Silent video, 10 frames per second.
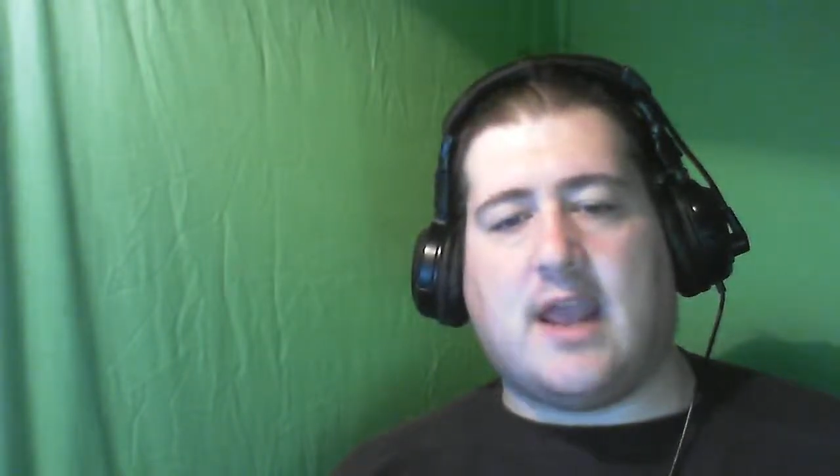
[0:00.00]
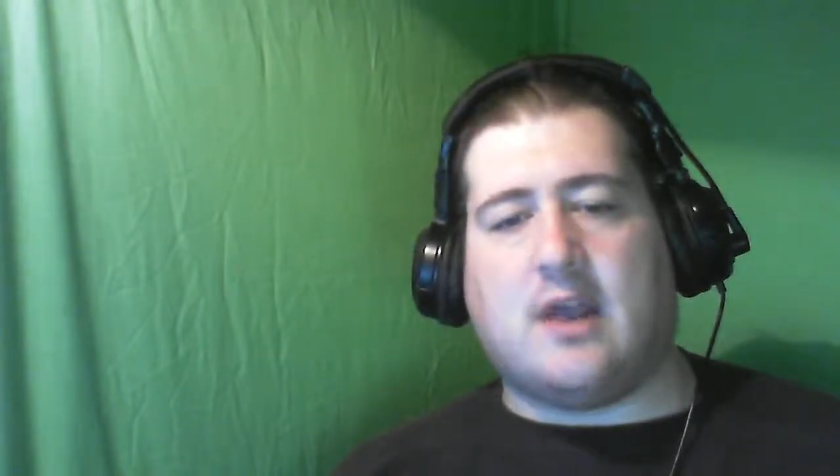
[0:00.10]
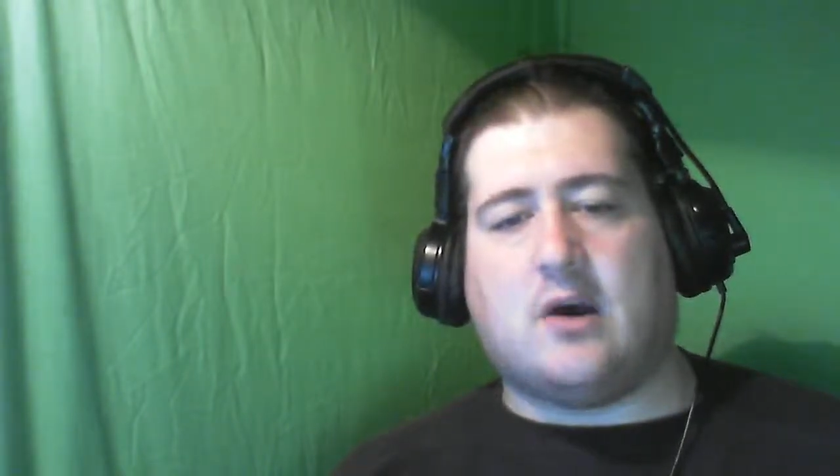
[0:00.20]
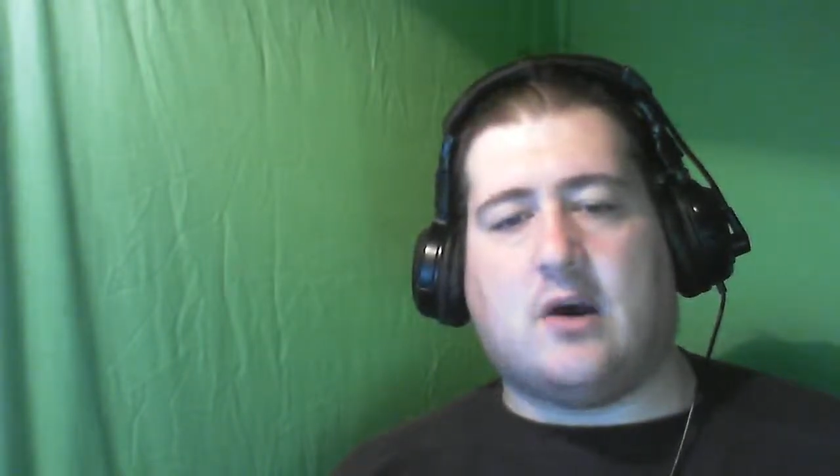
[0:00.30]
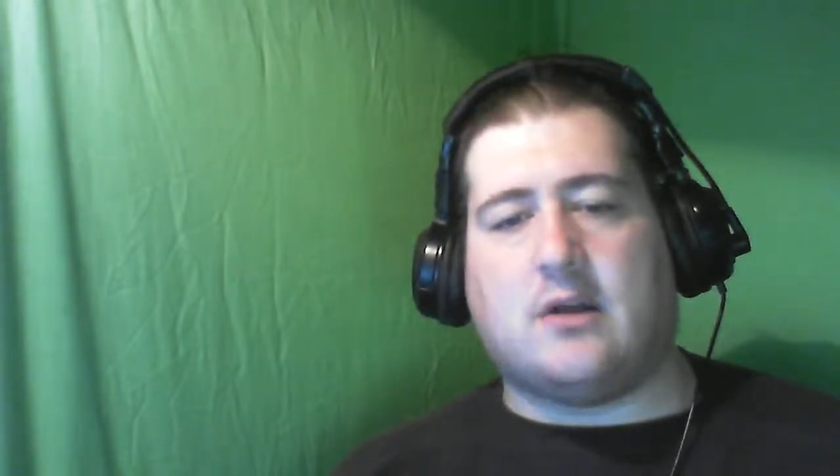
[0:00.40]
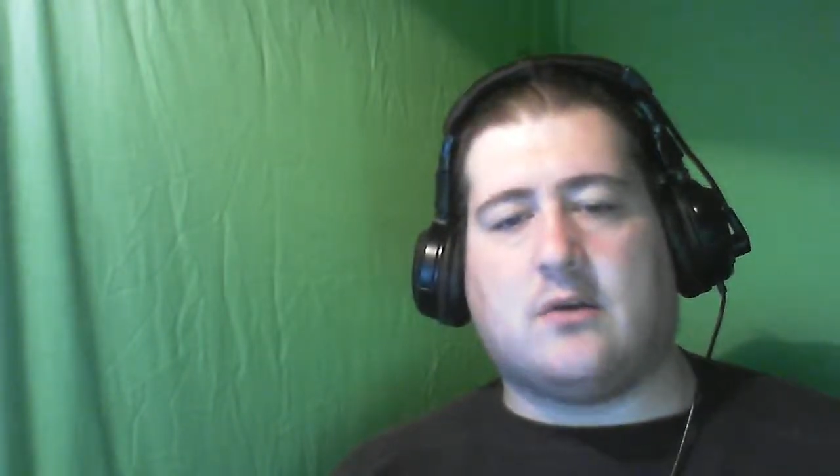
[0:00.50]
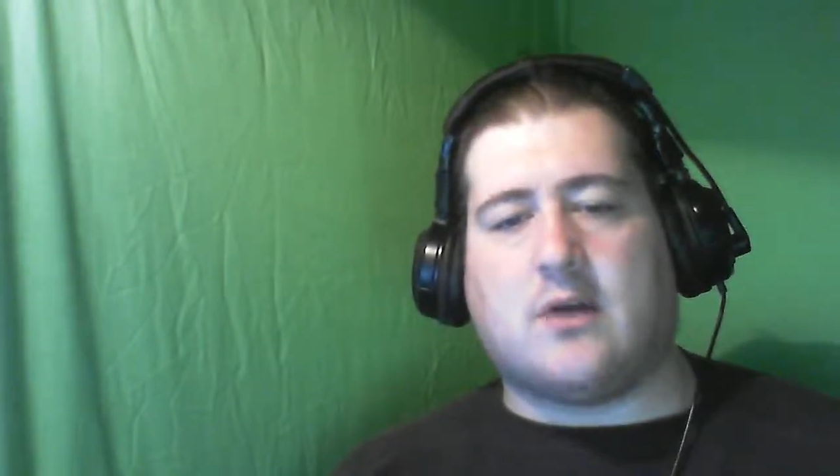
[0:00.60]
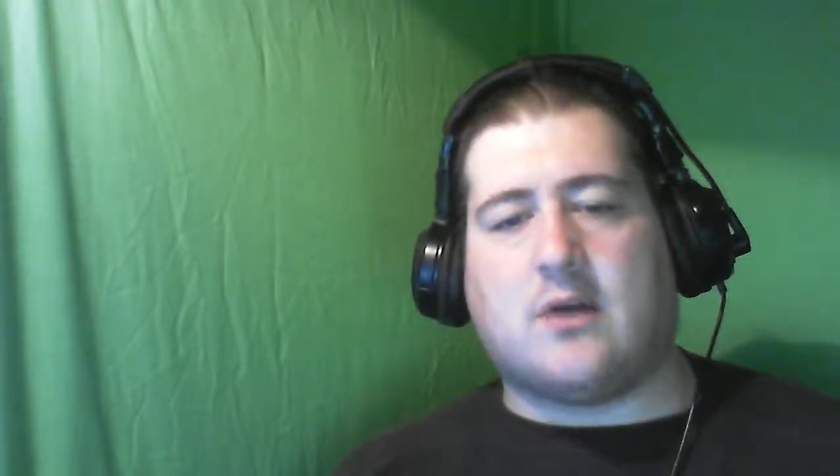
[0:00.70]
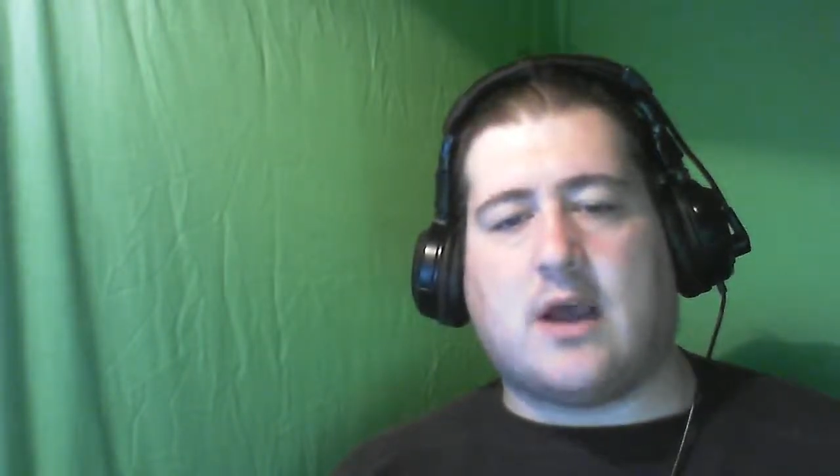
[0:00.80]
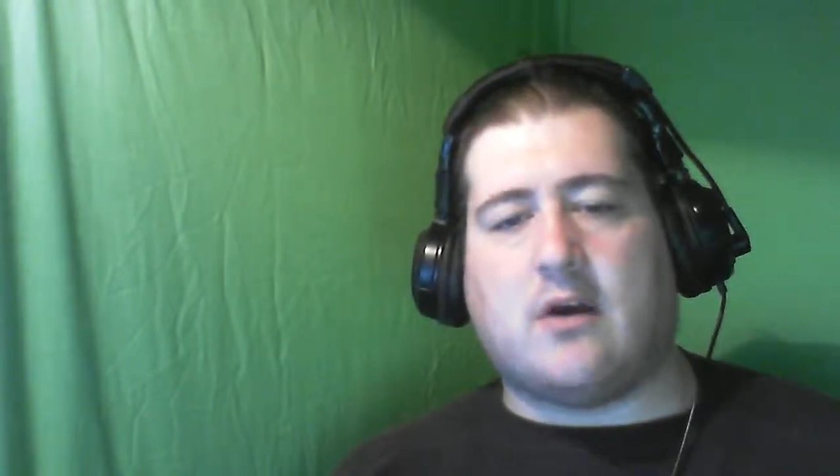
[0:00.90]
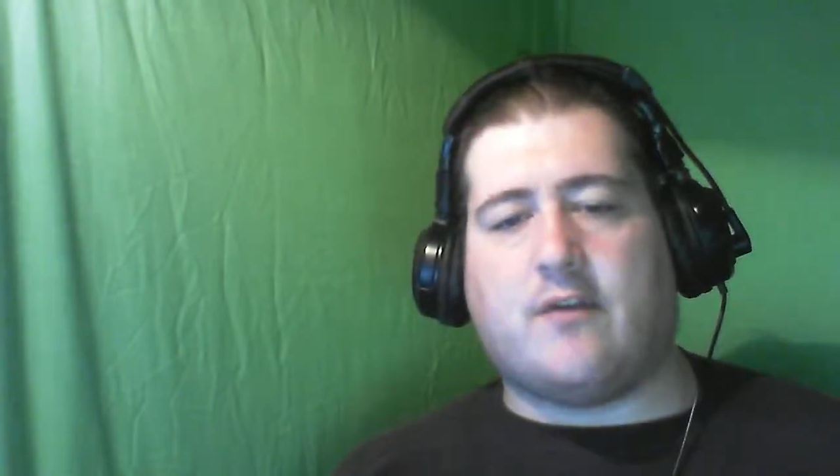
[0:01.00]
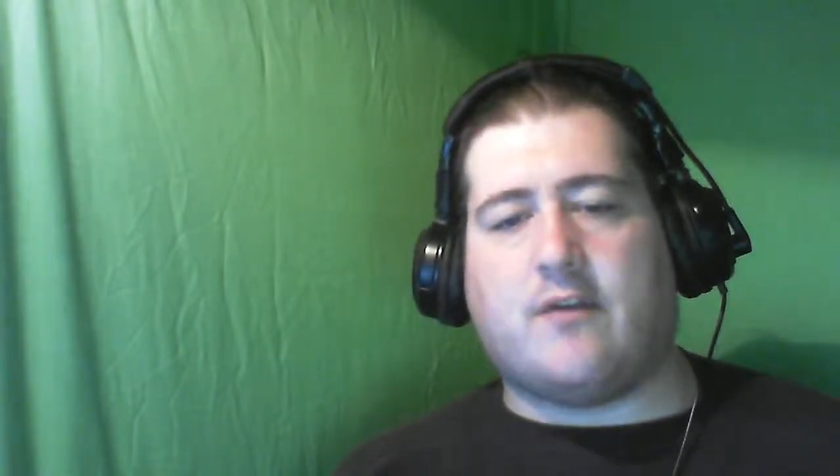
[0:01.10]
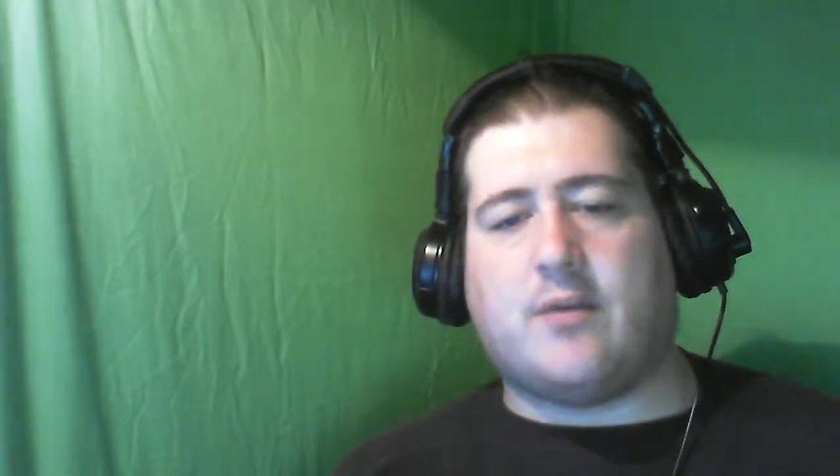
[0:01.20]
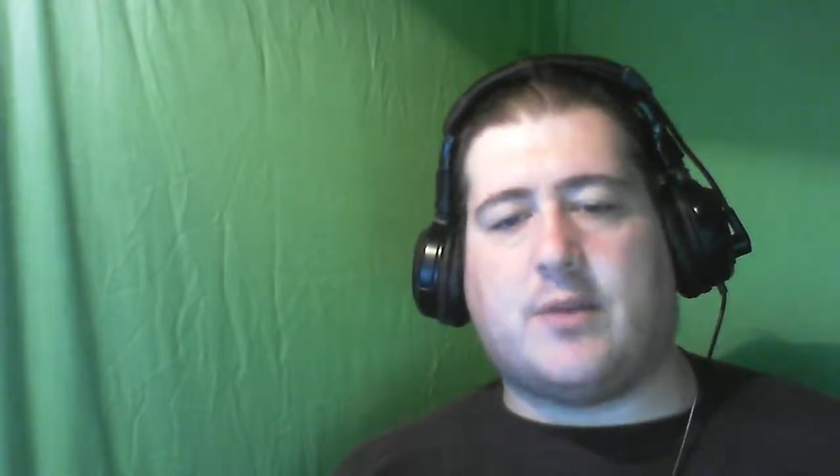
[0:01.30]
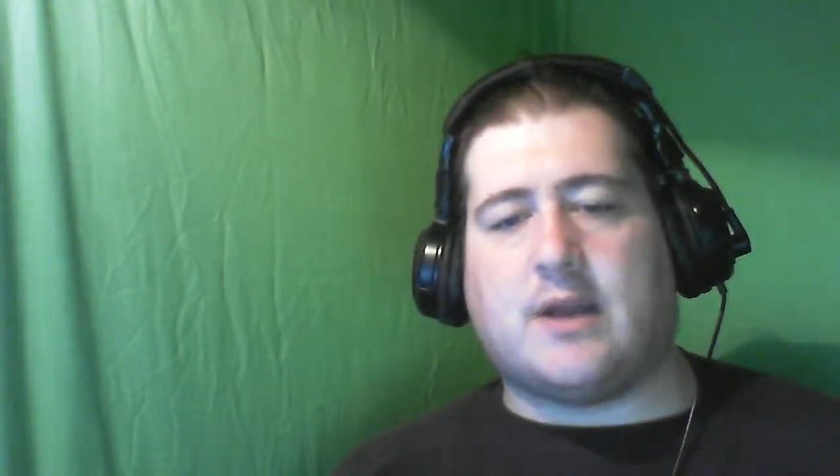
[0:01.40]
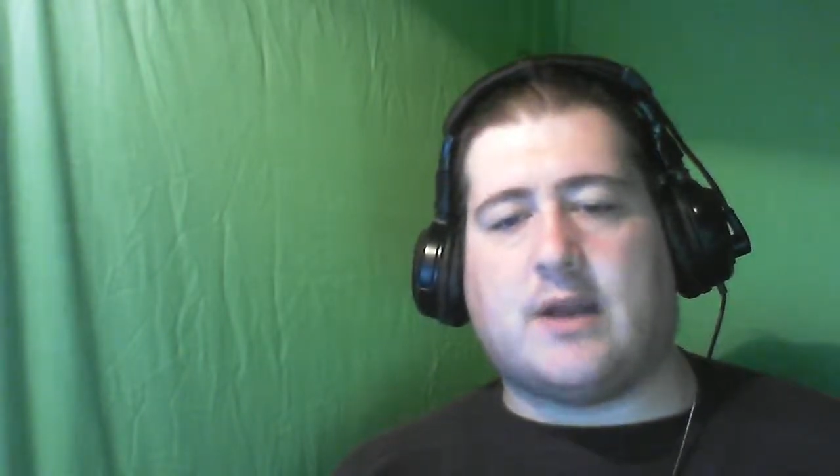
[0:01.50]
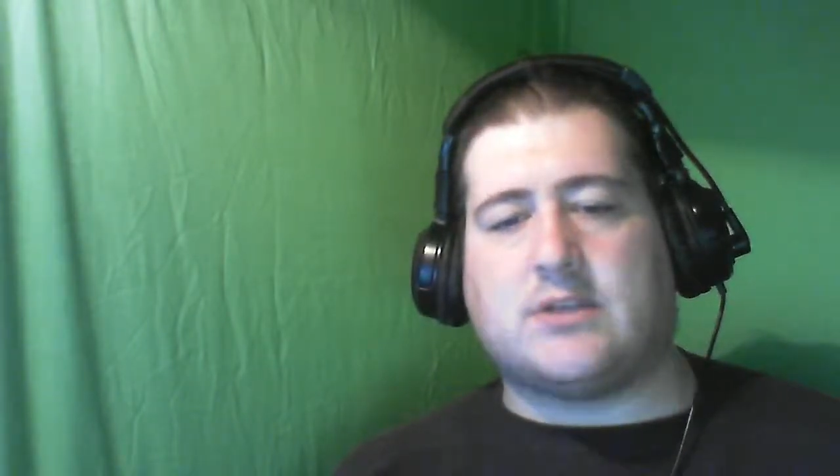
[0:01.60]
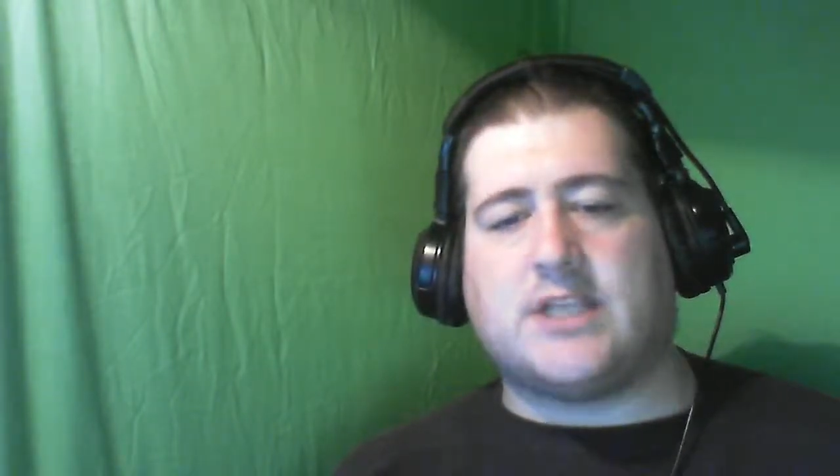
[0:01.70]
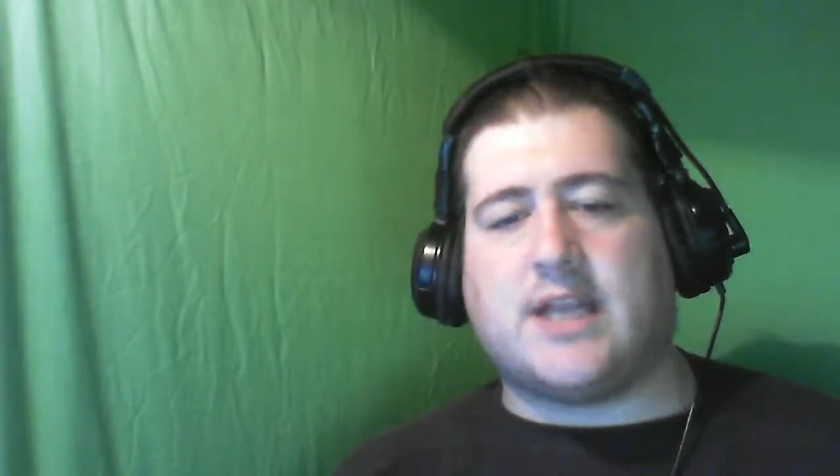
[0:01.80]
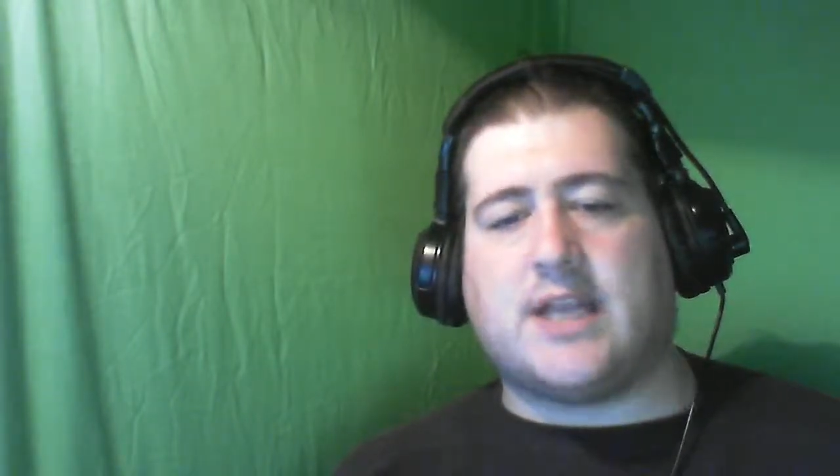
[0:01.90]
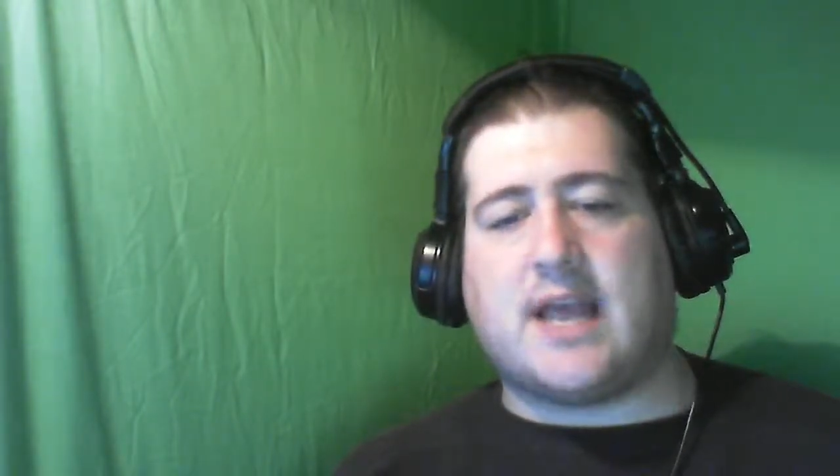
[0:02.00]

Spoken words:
Aeon or however you pronounce it,